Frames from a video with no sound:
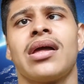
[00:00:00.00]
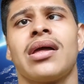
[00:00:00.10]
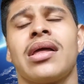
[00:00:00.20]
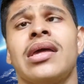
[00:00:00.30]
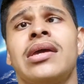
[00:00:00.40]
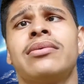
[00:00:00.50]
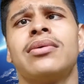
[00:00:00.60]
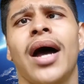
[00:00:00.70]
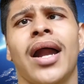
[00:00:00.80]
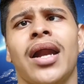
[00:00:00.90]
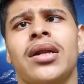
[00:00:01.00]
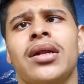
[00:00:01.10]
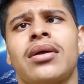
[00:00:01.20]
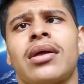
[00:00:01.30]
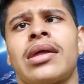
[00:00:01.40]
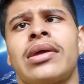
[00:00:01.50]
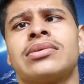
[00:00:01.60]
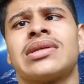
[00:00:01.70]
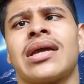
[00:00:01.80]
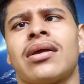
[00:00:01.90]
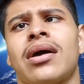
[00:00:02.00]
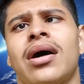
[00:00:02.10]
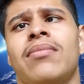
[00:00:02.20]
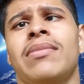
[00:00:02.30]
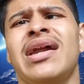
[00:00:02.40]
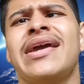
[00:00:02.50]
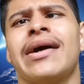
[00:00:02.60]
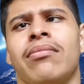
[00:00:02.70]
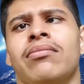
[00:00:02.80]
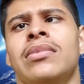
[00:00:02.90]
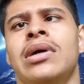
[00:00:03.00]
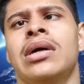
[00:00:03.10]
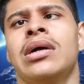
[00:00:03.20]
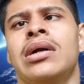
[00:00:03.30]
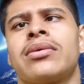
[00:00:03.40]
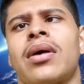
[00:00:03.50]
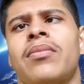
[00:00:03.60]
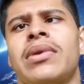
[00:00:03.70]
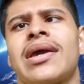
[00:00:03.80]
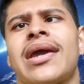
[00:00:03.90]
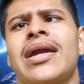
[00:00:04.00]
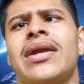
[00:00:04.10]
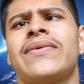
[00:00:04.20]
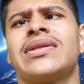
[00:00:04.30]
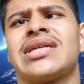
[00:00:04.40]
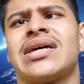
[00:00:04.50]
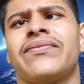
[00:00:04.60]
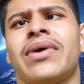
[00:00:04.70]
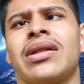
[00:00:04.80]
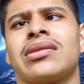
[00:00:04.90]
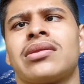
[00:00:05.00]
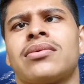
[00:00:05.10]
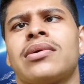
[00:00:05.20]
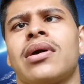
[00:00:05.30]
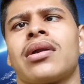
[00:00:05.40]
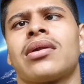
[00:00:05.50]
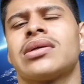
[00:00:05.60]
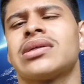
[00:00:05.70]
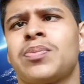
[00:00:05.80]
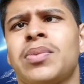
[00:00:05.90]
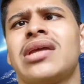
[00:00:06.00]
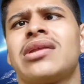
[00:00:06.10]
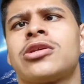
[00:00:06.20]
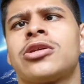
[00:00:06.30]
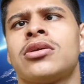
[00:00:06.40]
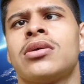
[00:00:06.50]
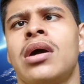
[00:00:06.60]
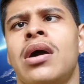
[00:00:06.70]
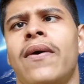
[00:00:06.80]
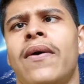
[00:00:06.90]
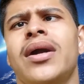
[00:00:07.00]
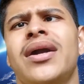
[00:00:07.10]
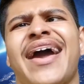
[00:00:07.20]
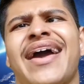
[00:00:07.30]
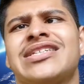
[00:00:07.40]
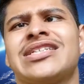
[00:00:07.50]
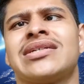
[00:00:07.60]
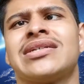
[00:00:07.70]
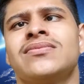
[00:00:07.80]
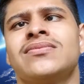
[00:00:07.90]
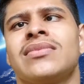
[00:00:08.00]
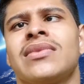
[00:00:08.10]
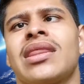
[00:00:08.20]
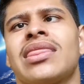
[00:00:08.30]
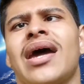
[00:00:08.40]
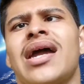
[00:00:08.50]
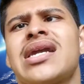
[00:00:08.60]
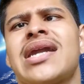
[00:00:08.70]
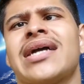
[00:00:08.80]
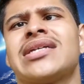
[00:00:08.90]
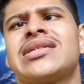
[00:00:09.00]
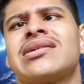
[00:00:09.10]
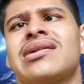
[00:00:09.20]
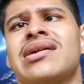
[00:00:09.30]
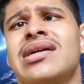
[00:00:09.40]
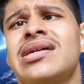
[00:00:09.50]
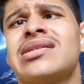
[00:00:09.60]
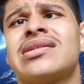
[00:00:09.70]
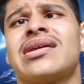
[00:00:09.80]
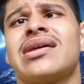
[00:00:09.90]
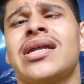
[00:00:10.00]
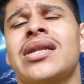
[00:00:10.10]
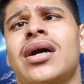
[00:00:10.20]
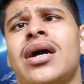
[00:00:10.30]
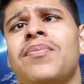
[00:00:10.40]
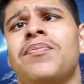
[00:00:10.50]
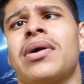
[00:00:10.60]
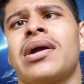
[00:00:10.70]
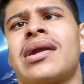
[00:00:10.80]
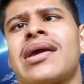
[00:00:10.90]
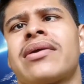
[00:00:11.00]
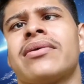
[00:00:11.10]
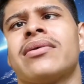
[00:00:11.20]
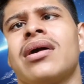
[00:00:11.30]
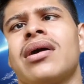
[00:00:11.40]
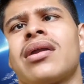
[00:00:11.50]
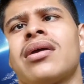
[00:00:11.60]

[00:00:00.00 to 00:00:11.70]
you are using a medium to communicate with someone through your speech or text. That text is in a particular